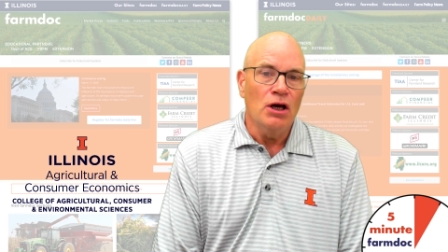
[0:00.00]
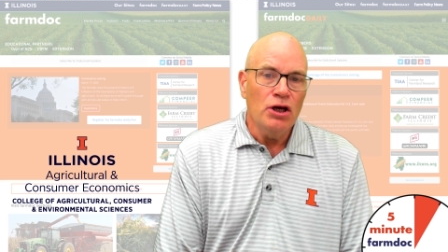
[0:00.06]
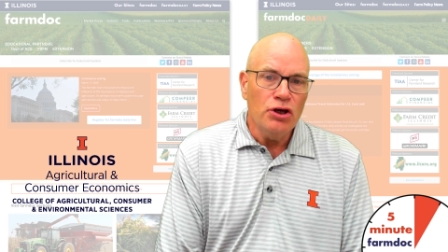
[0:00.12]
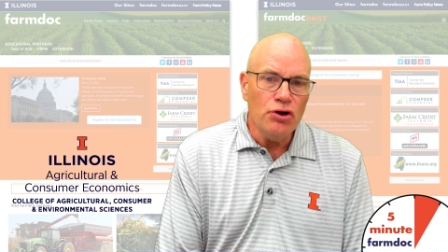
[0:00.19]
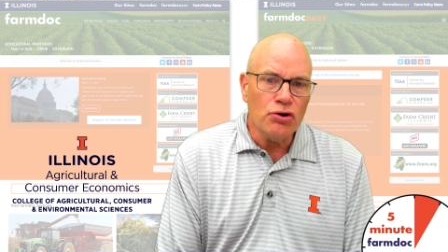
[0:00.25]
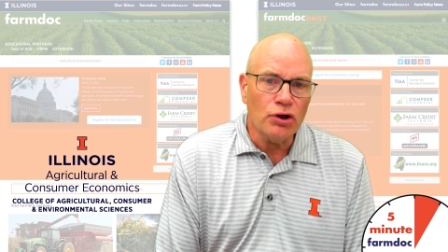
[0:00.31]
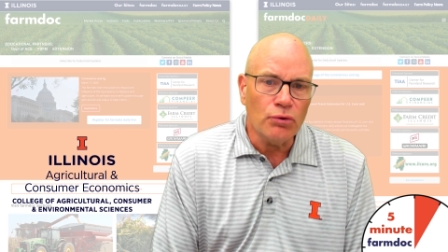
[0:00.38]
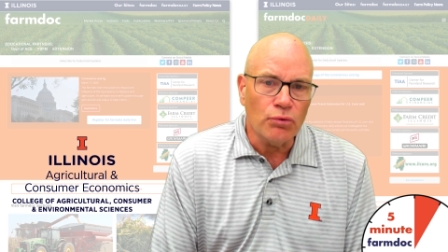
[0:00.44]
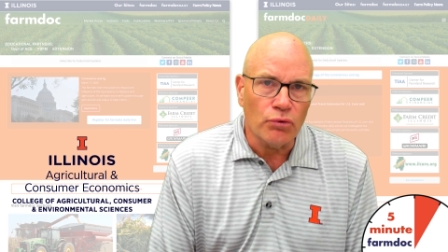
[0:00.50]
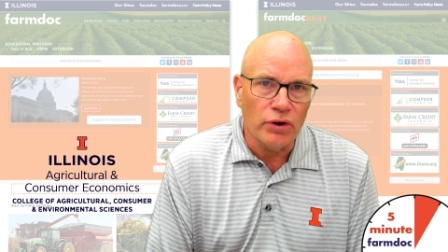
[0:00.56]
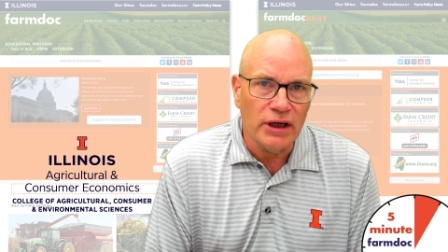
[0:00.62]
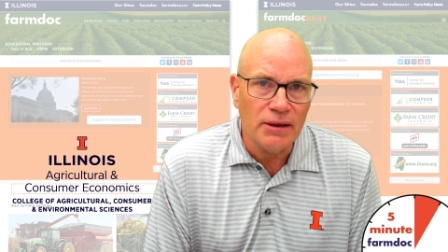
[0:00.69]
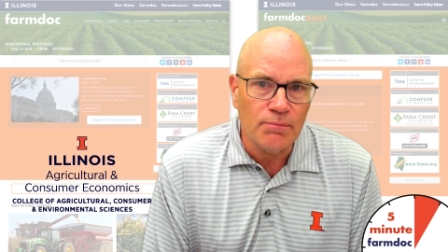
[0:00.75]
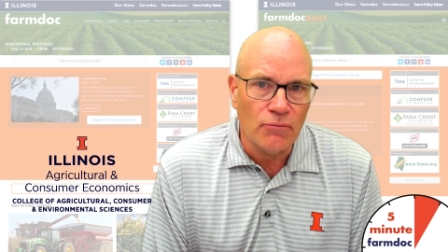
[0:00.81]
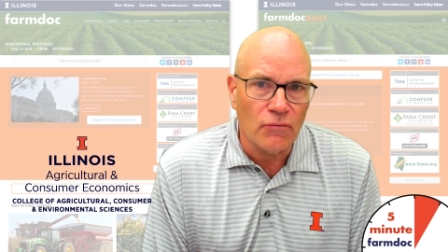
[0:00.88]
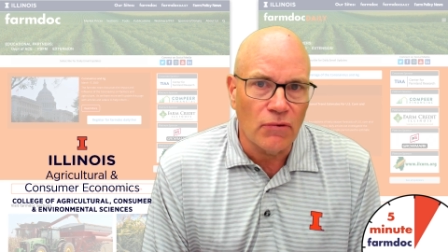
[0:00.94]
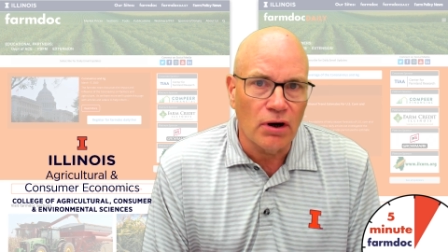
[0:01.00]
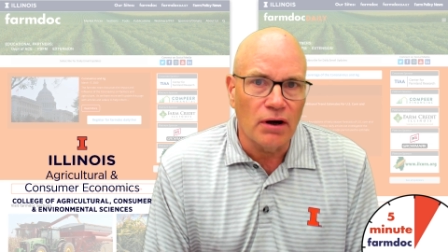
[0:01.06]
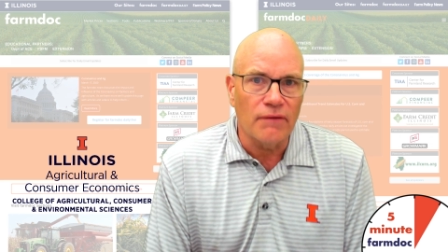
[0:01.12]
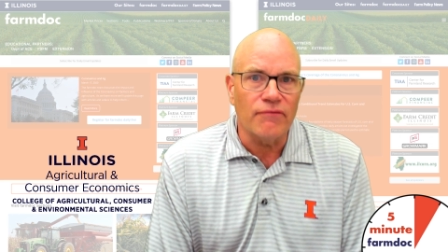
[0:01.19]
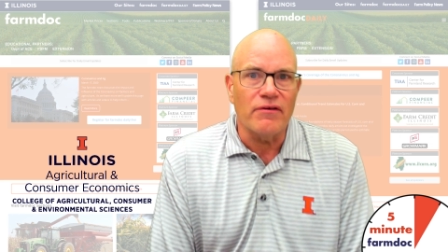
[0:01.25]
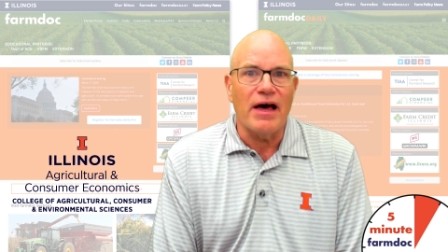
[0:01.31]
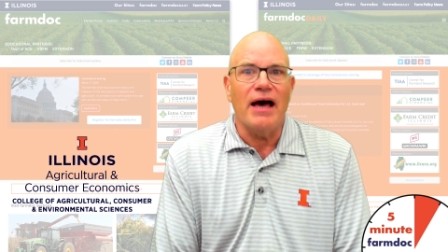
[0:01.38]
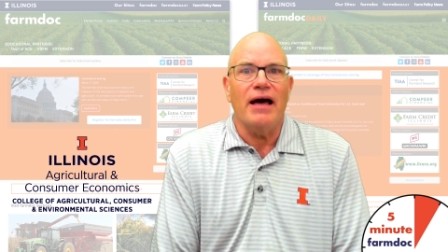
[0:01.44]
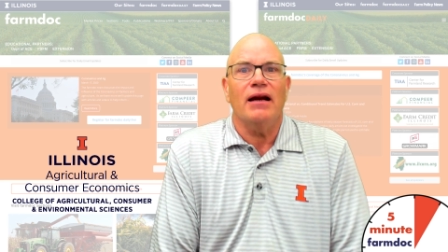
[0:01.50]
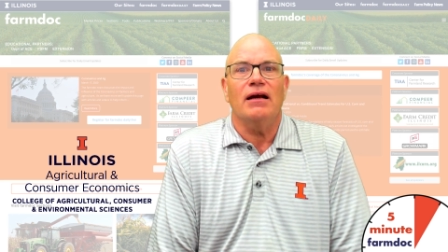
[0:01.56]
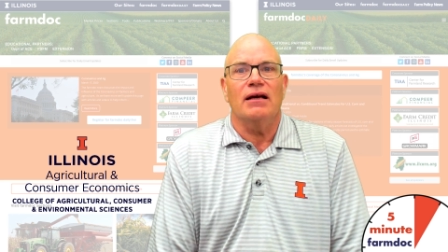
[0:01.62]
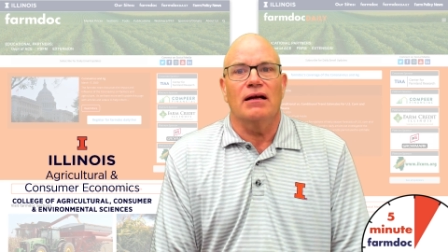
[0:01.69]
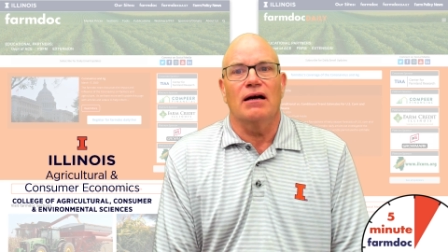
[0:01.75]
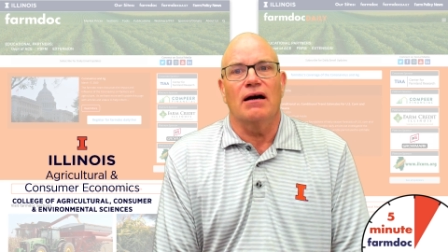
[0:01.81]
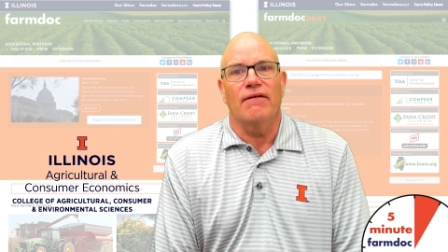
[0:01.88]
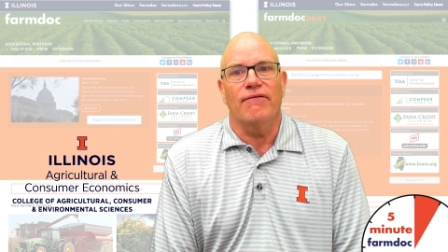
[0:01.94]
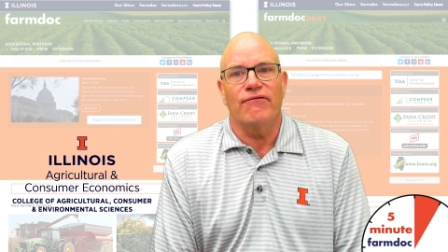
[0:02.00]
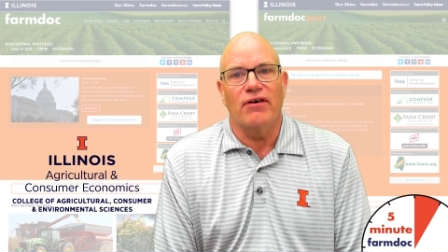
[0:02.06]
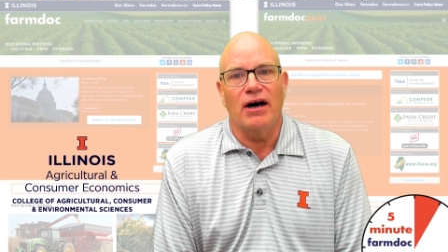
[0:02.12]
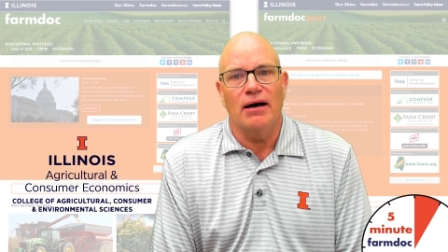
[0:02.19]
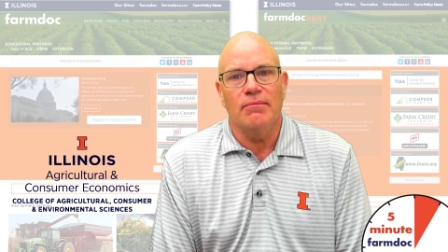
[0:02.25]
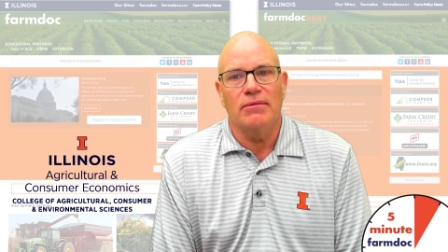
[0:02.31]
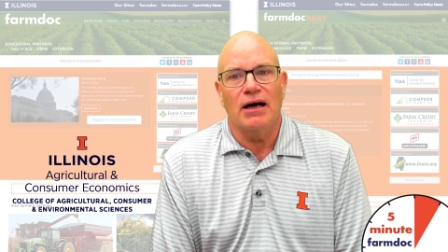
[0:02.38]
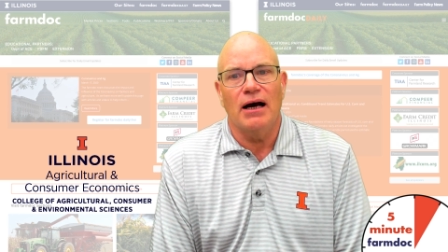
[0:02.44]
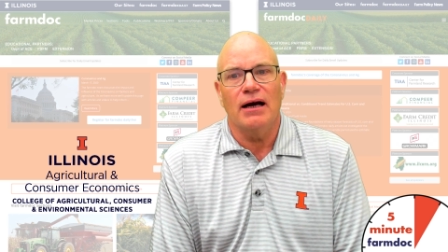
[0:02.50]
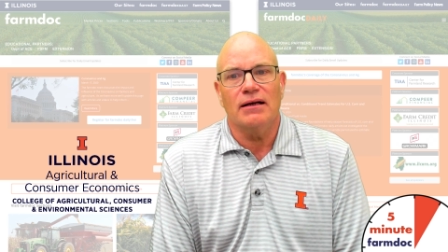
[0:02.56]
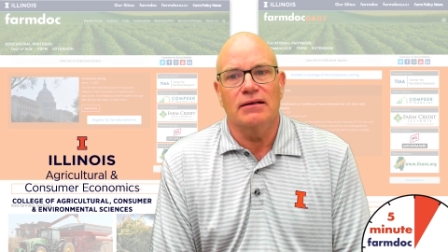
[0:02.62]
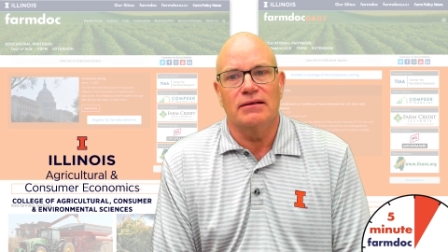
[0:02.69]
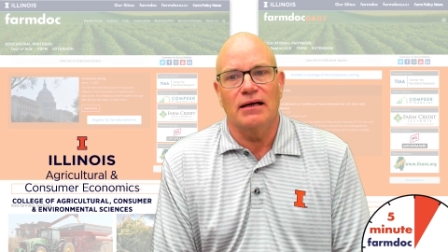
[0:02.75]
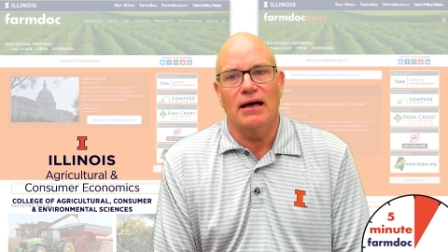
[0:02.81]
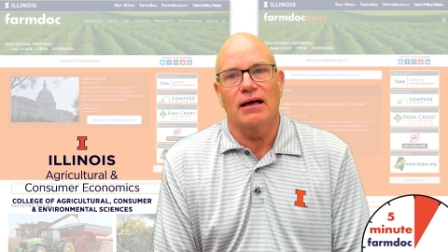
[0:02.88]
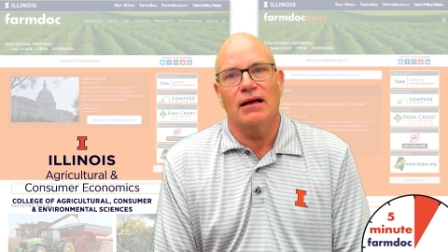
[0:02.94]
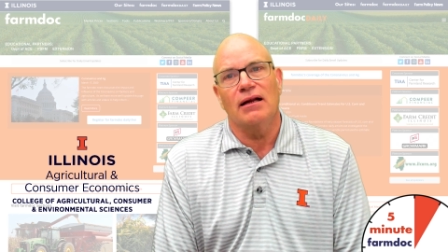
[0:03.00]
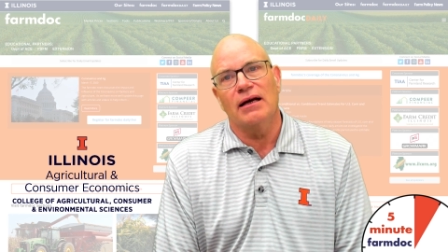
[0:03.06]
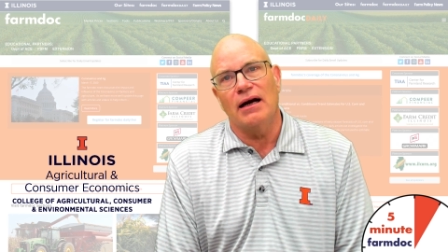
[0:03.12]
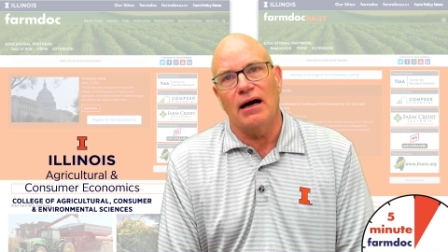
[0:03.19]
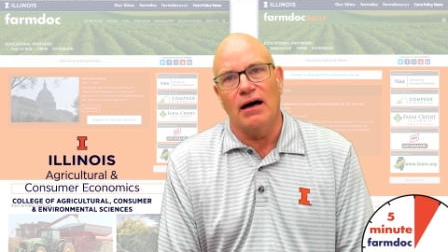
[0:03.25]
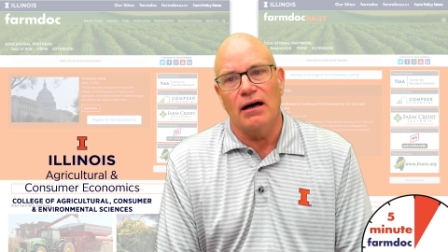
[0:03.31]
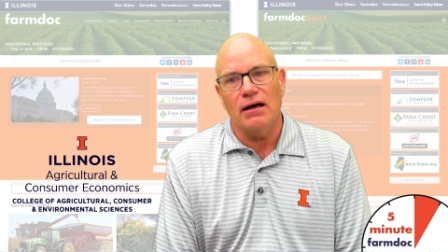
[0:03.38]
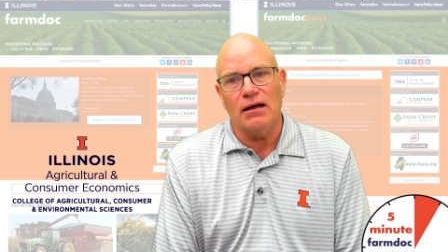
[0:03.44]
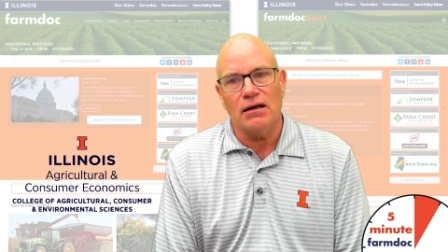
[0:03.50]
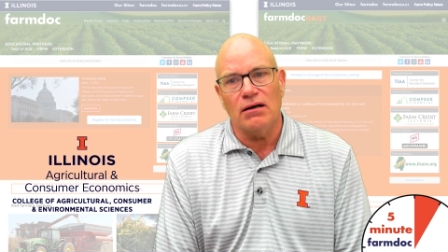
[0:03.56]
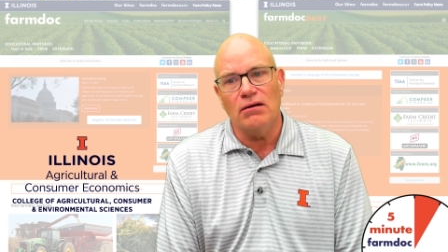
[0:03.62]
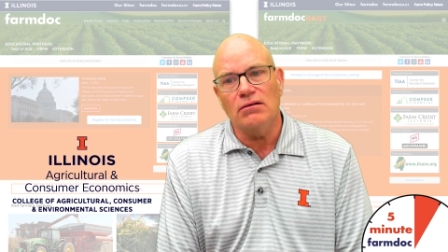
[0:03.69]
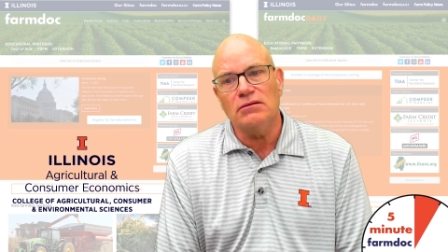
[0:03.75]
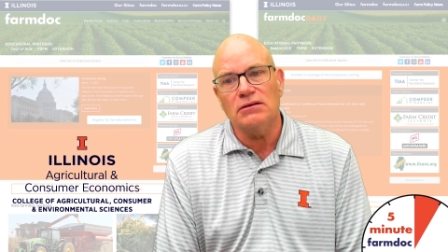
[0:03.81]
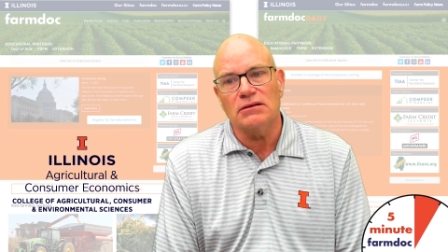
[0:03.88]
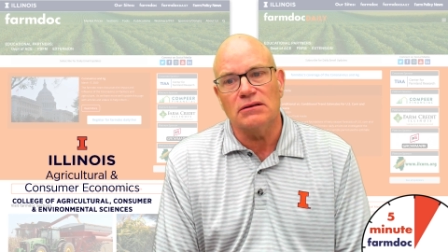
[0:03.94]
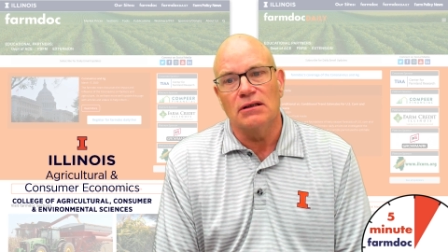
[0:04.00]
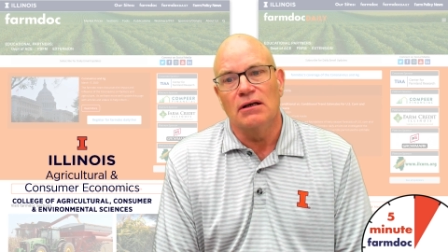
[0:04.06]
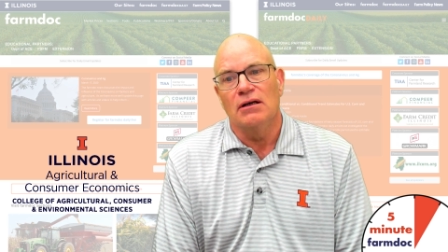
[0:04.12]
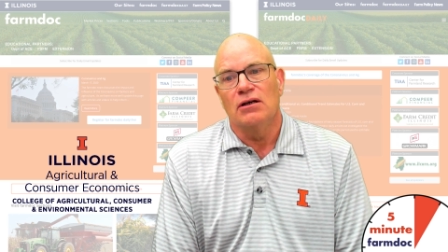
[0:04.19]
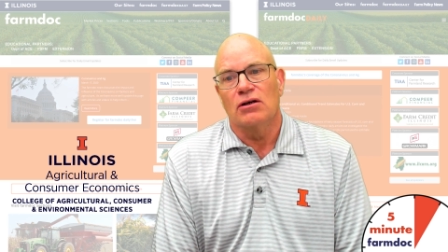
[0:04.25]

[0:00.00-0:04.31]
You can read more of that in our FarmDoc Daily articles.